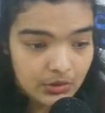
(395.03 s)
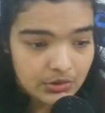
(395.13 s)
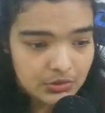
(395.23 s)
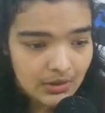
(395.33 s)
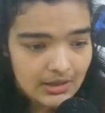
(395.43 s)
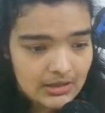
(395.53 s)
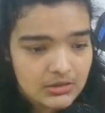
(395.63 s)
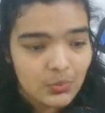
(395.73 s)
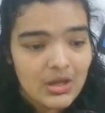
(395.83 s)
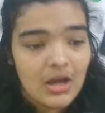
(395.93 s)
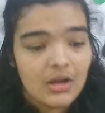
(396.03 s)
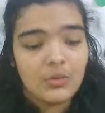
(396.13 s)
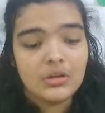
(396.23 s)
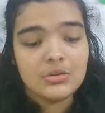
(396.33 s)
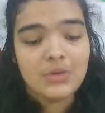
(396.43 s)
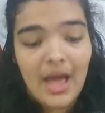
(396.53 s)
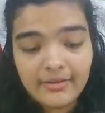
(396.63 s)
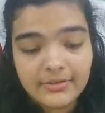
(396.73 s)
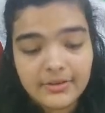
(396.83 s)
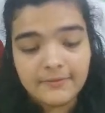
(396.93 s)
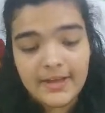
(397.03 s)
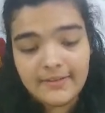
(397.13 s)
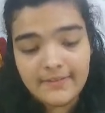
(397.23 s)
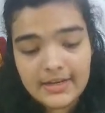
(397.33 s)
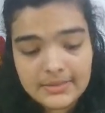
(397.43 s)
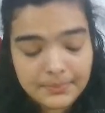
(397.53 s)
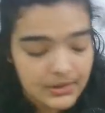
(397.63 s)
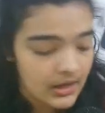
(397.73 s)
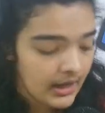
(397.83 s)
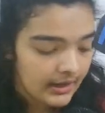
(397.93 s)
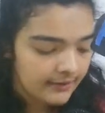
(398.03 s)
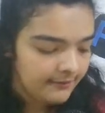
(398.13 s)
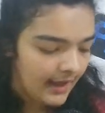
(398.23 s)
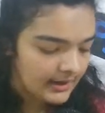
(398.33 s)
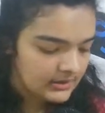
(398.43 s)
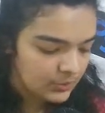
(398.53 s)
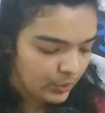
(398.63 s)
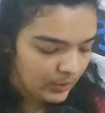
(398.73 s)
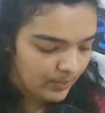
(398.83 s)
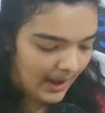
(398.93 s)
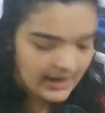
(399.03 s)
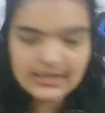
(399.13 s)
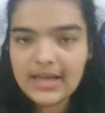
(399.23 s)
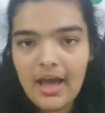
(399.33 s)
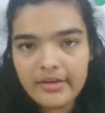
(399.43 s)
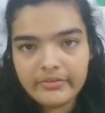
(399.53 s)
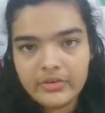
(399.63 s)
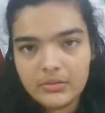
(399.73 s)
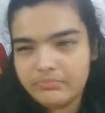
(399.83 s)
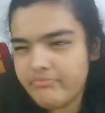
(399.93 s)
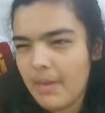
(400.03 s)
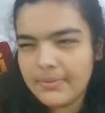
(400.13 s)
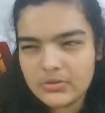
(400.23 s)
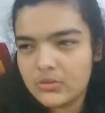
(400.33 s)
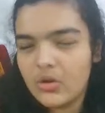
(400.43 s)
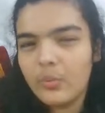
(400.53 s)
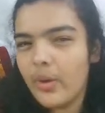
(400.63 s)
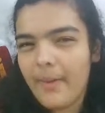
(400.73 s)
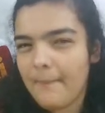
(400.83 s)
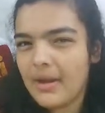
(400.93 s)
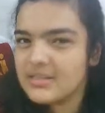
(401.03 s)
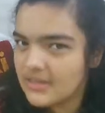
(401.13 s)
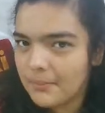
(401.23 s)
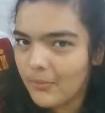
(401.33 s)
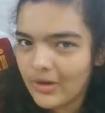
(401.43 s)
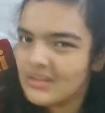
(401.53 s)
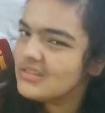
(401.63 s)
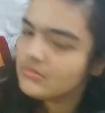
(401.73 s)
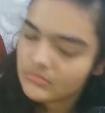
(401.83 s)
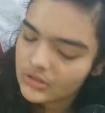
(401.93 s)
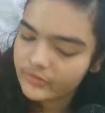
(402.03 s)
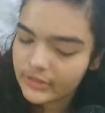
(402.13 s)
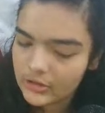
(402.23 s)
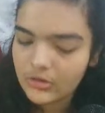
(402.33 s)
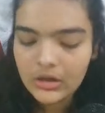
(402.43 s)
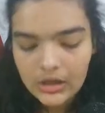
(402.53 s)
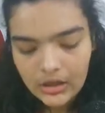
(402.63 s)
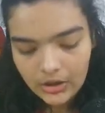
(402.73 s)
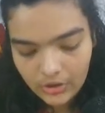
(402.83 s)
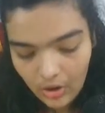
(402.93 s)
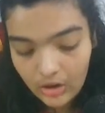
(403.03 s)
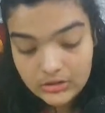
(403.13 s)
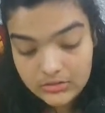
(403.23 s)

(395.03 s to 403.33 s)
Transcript: to do is we are going to have a very simple, in fact we might have a episode on web app at some point, a video, not